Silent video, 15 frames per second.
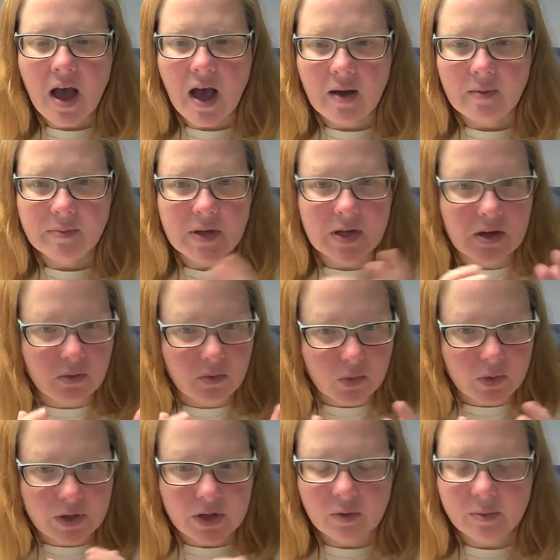um, you know,
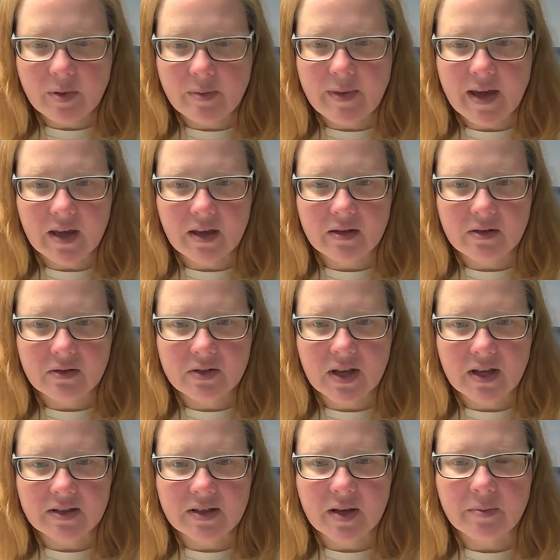when you'll be making those
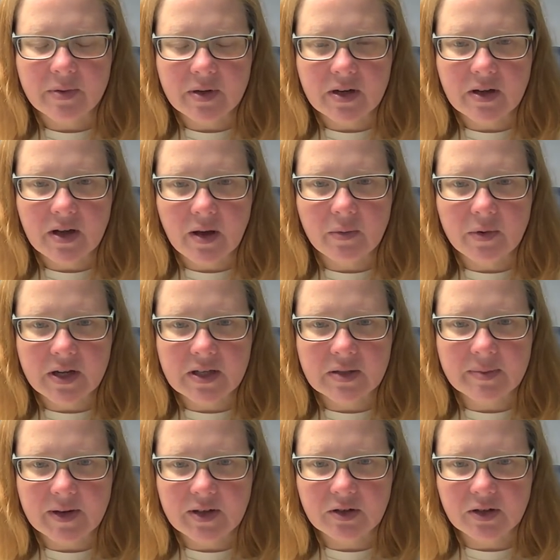tests up. But I would
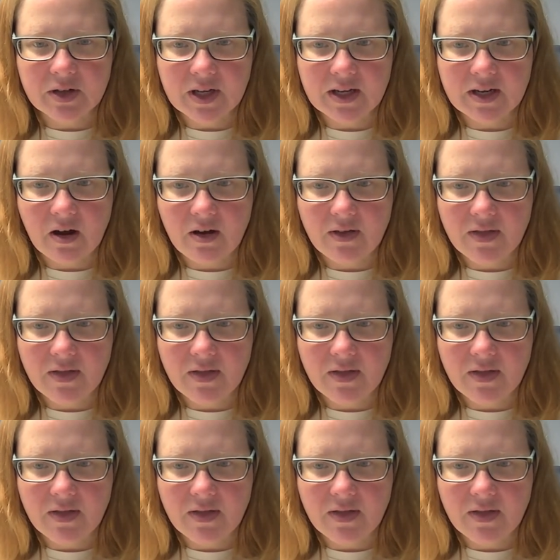expect her to get